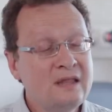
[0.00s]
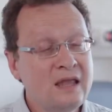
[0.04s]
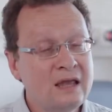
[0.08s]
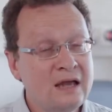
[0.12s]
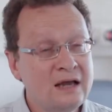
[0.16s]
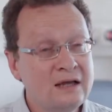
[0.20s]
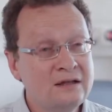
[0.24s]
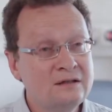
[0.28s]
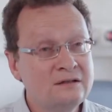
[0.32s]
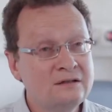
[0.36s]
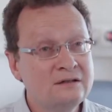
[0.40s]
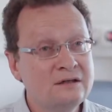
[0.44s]

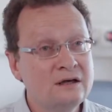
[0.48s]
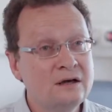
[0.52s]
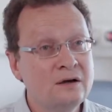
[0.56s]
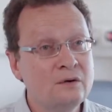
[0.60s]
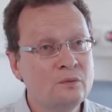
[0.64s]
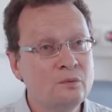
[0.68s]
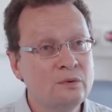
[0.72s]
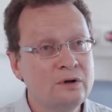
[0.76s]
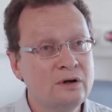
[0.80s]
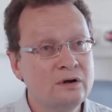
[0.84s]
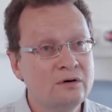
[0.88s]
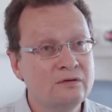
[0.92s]
And
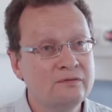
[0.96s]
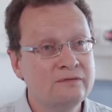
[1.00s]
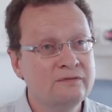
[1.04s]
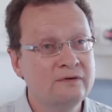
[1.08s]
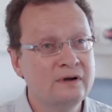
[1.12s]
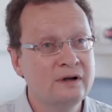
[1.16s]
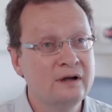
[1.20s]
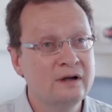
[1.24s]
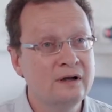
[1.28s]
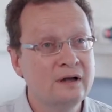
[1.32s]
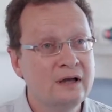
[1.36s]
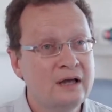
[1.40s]
we
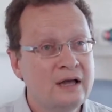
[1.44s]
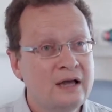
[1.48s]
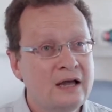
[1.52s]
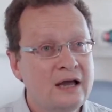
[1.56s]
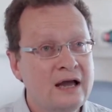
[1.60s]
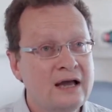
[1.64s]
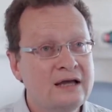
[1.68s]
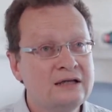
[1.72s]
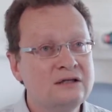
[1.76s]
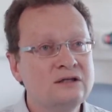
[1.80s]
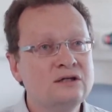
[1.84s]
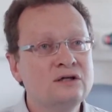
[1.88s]
offer
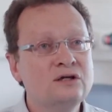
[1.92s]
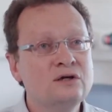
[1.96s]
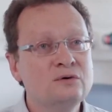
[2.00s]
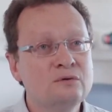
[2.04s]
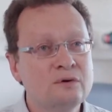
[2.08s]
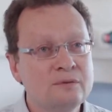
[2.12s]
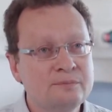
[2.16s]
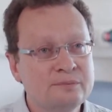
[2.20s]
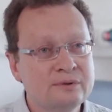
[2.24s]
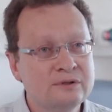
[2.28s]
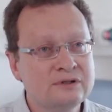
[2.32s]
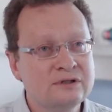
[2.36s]
a
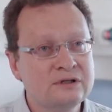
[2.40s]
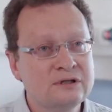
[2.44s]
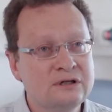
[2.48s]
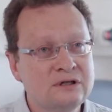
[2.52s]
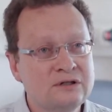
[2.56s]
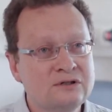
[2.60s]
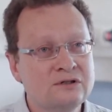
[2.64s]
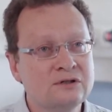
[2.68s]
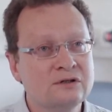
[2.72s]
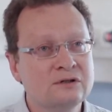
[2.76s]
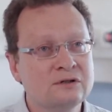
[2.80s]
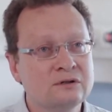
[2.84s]
newer
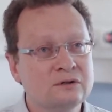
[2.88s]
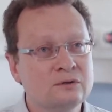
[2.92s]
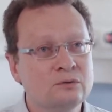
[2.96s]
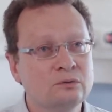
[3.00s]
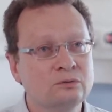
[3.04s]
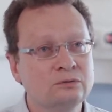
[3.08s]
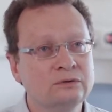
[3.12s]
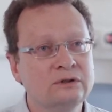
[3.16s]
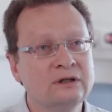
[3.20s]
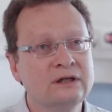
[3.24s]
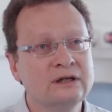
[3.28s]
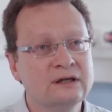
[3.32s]
procedure
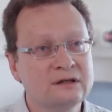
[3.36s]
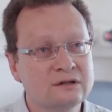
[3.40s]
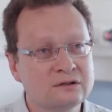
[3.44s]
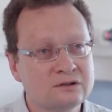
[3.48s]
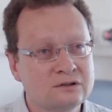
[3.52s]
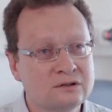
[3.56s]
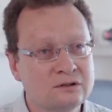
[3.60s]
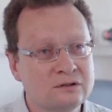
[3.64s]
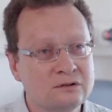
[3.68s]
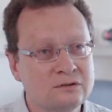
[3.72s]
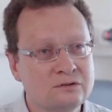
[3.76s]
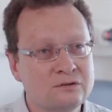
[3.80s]
called link
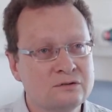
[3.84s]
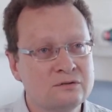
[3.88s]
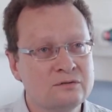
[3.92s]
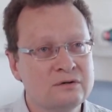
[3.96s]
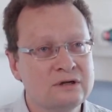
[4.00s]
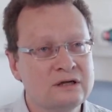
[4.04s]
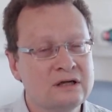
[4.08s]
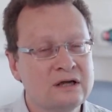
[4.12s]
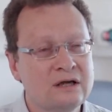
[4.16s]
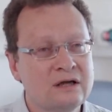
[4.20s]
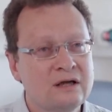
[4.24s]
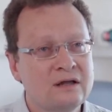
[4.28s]

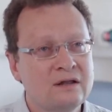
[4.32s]
surgery.